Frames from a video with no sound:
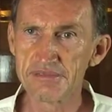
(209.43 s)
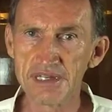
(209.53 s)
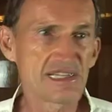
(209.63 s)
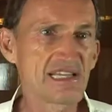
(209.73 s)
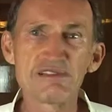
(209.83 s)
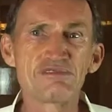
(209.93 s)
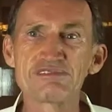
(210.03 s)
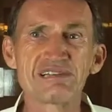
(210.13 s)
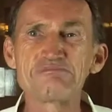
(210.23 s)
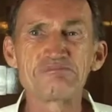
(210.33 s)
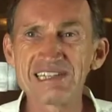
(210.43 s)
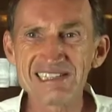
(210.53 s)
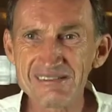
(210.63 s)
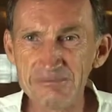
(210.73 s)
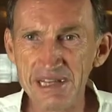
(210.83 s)
And even the
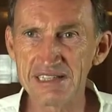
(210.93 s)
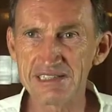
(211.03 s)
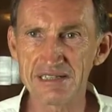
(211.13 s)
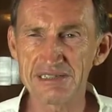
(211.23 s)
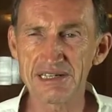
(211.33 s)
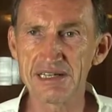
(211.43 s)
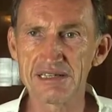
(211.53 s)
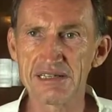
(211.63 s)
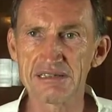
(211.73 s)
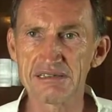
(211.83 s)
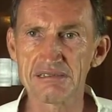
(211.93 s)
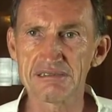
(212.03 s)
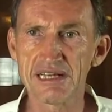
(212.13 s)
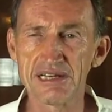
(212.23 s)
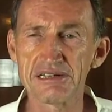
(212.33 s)
best manager
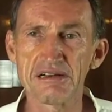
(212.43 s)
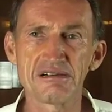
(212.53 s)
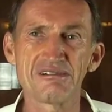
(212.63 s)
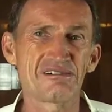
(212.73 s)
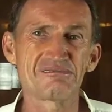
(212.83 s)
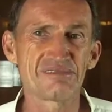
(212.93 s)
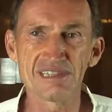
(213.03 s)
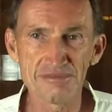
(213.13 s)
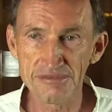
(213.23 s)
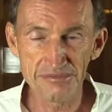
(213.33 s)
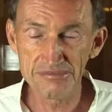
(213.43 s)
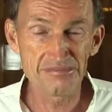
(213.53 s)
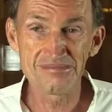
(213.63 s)
trainer or even